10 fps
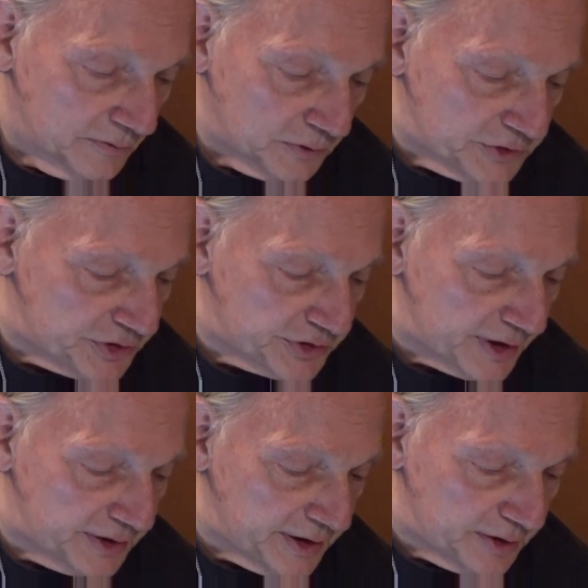For she
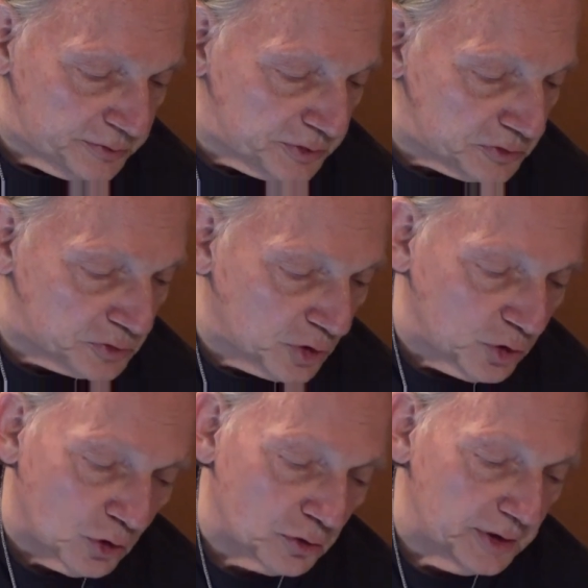said, Israel's
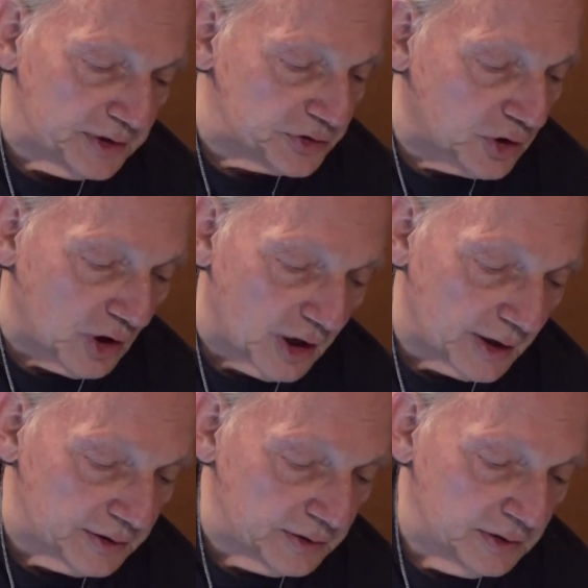glory is
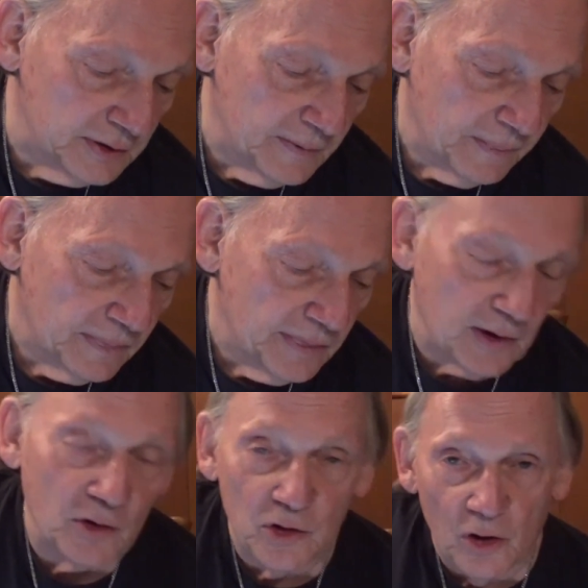gone.
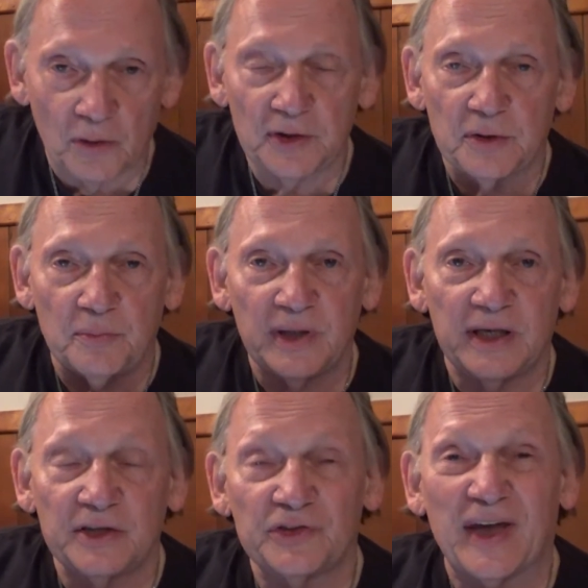Now, glory to
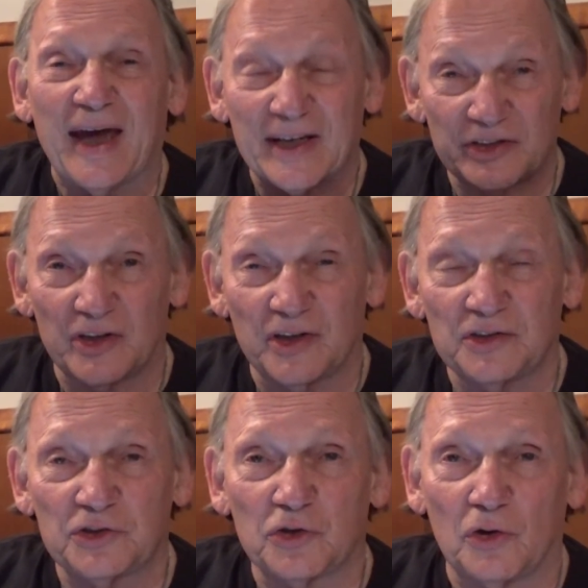me is
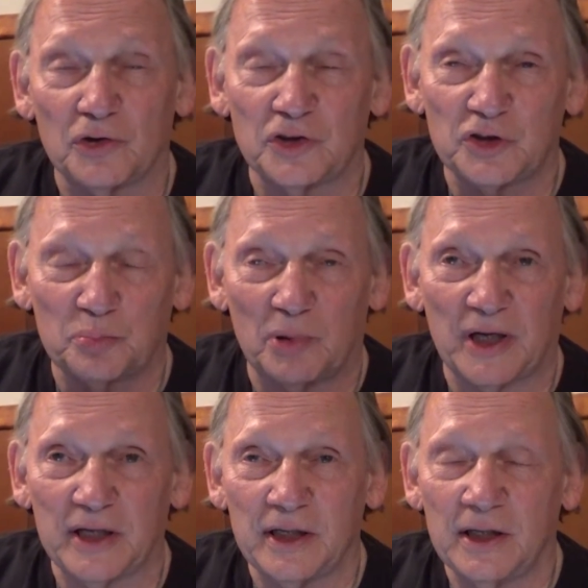excellence on
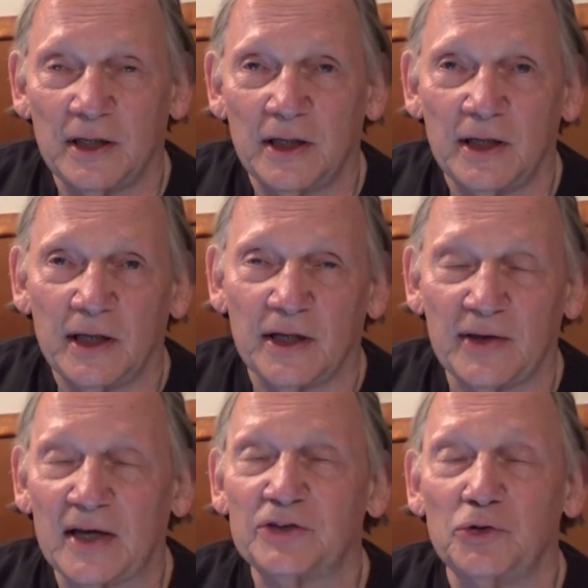display. And
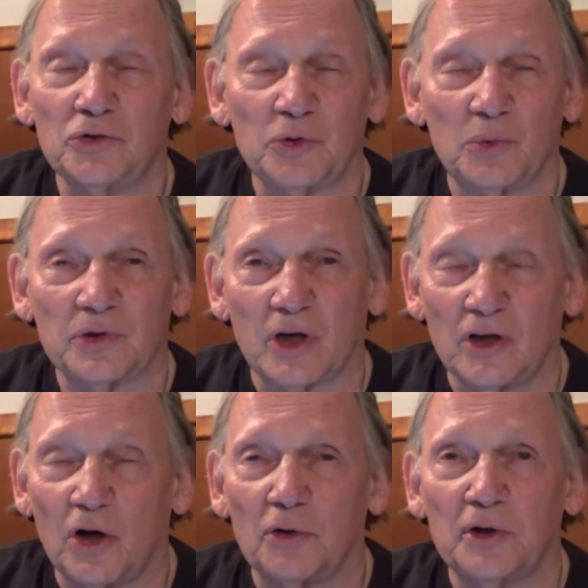that's usually what the
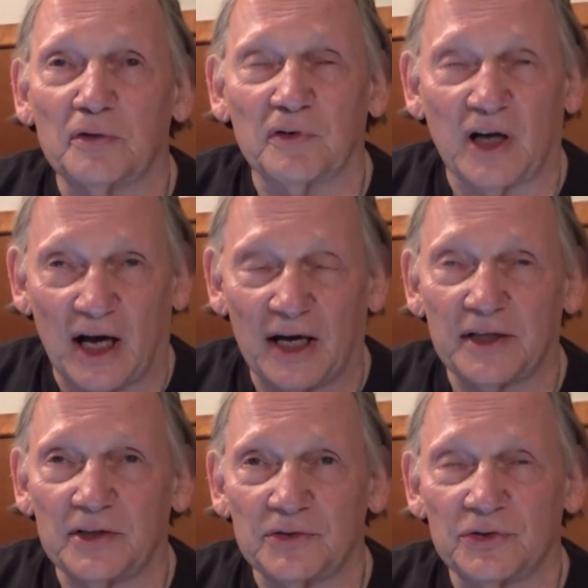glory of God
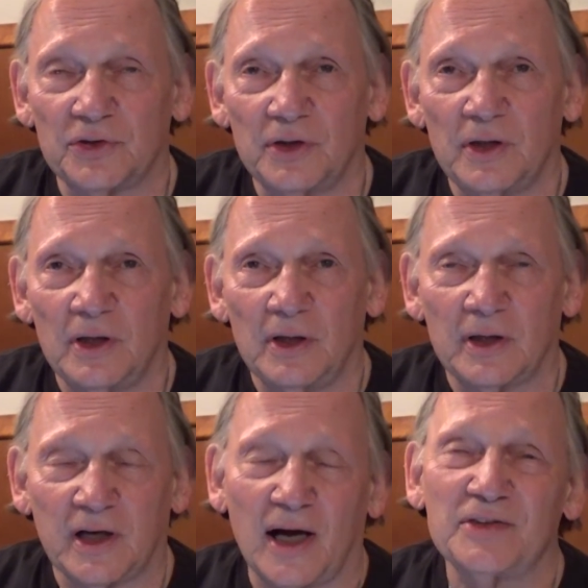is
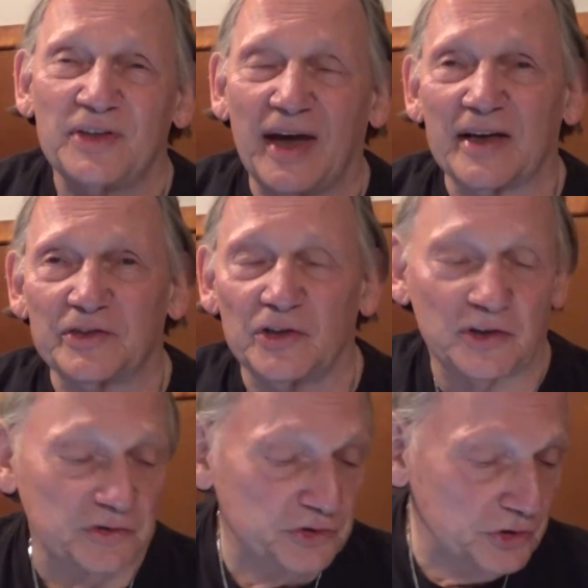God's
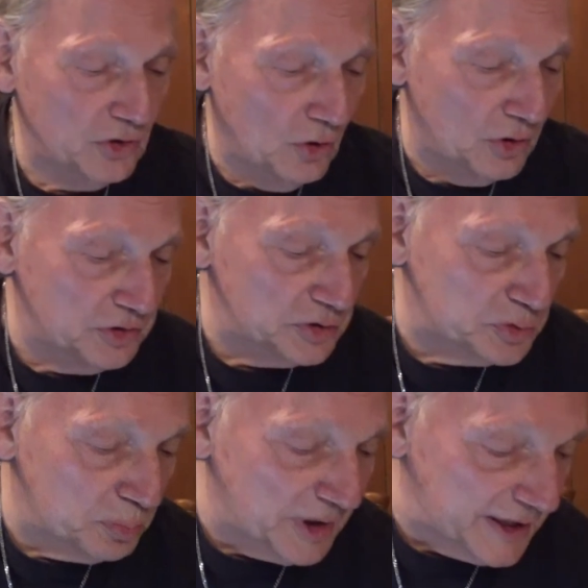excellence on
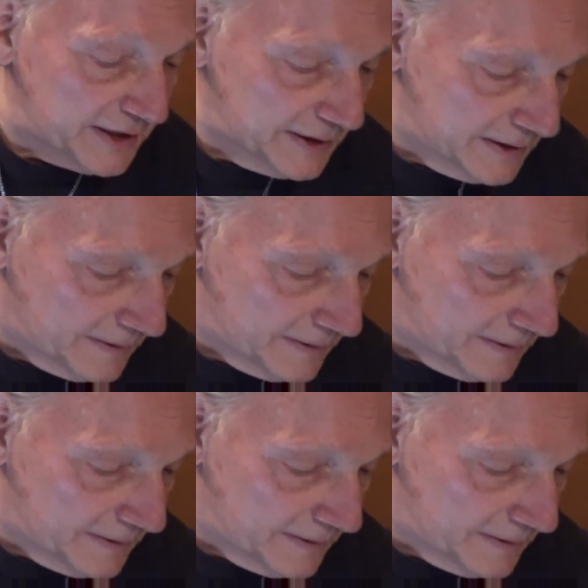display.